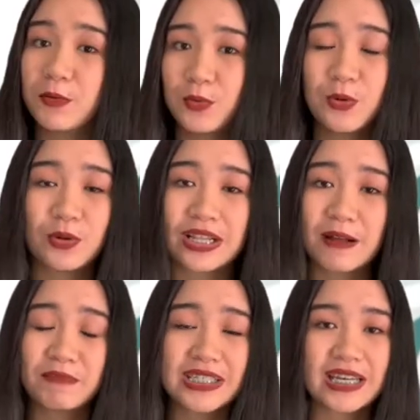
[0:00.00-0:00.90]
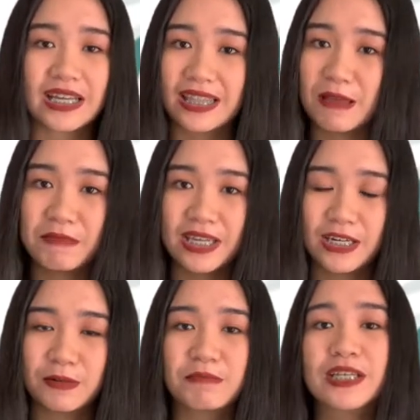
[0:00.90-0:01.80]
May we welcome this
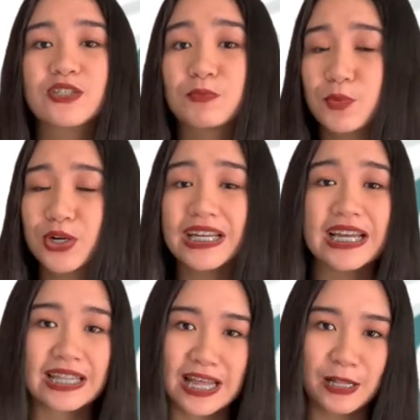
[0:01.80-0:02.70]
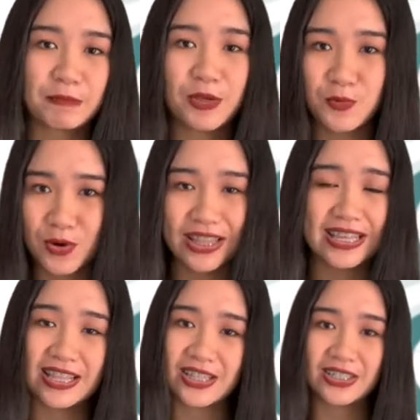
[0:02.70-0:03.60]
academic year by supporting and helping one
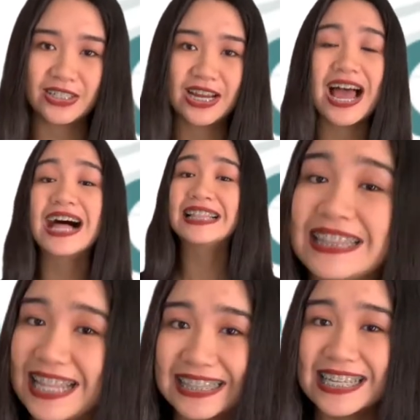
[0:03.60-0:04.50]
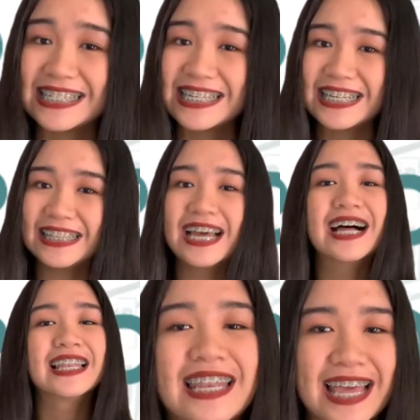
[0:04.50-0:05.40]
another. Let us lead,
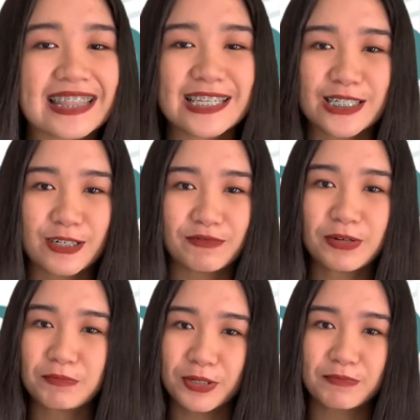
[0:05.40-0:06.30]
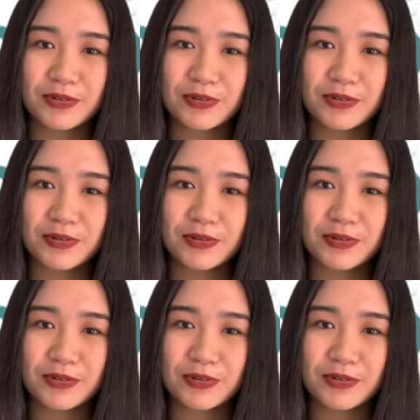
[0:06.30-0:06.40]
let us serve our